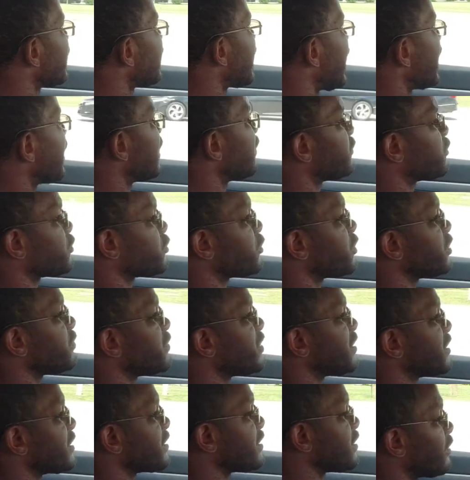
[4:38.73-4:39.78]
kind of
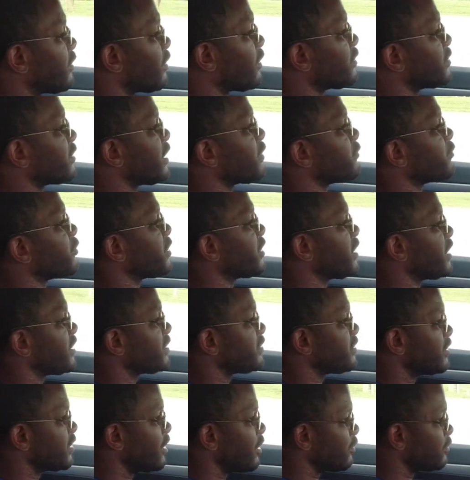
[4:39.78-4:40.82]
treatment that the R-Line would
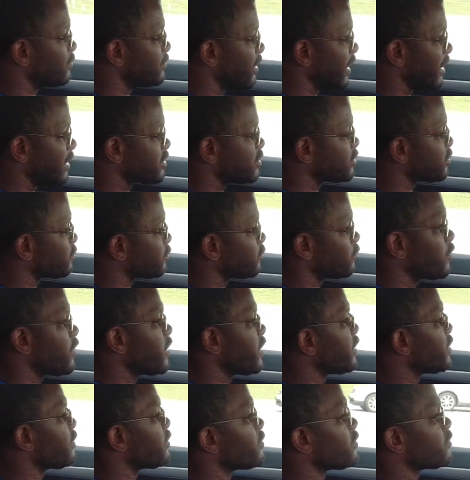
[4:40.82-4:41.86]
get, you know, nicer
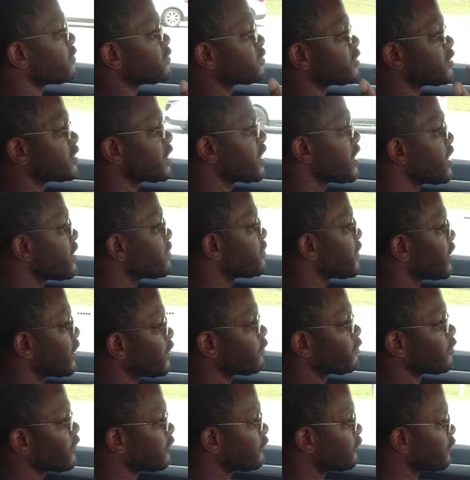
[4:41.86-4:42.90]
wheels,
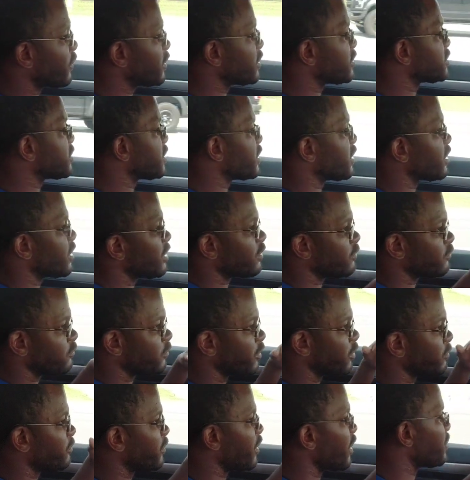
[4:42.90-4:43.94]
better front fascia and
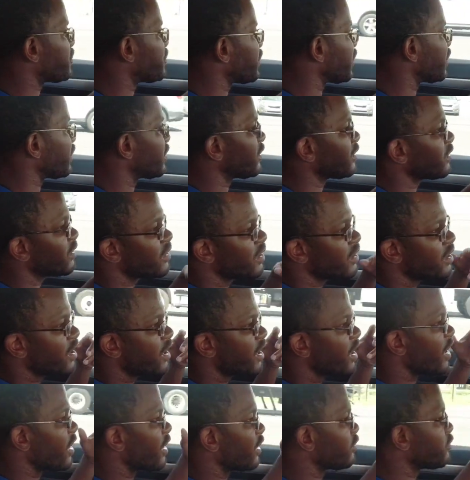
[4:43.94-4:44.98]
rear bumper,
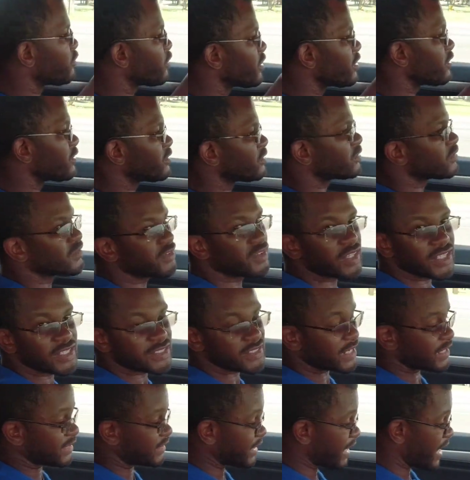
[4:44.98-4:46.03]
grille,
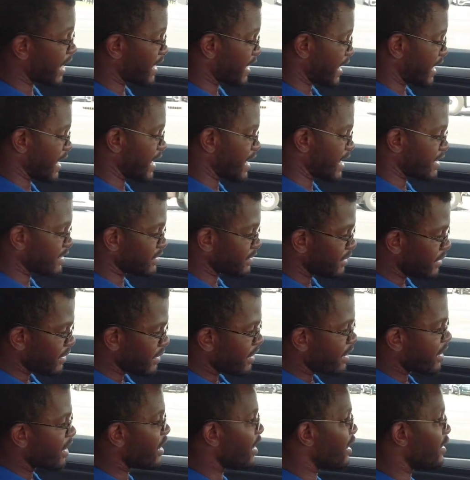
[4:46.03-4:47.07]
things like that. And
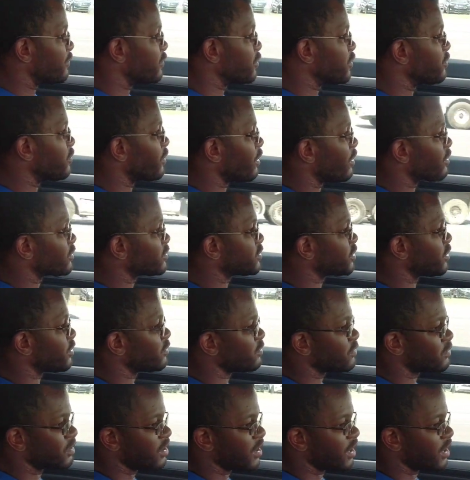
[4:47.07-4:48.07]
you also